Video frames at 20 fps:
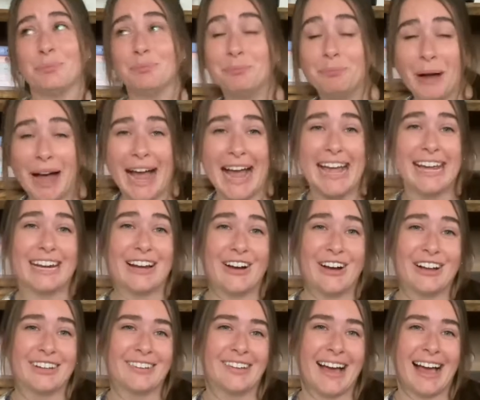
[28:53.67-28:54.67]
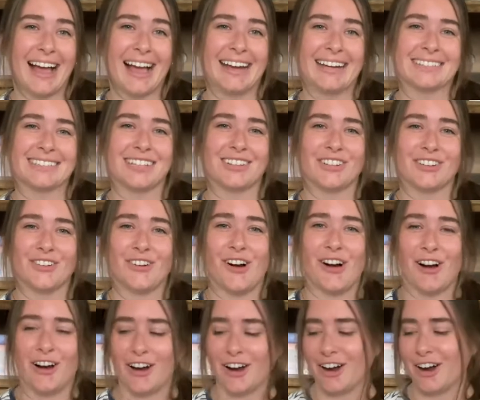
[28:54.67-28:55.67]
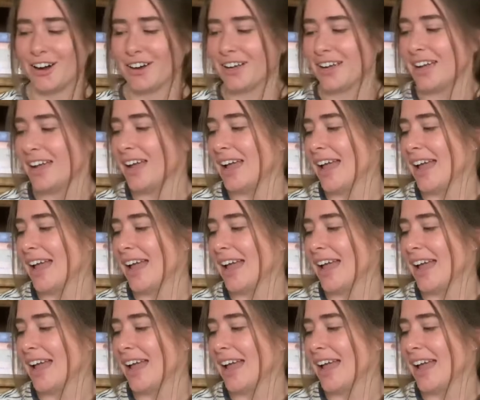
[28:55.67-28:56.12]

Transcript: Buying online is a little hard,